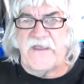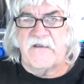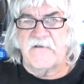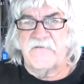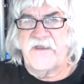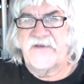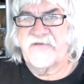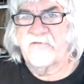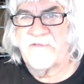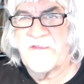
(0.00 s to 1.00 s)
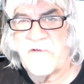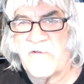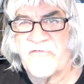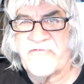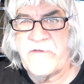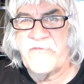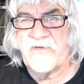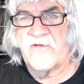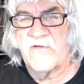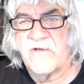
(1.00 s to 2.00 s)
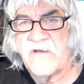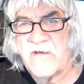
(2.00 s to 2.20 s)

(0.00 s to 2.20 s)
there and make sure that all the seams are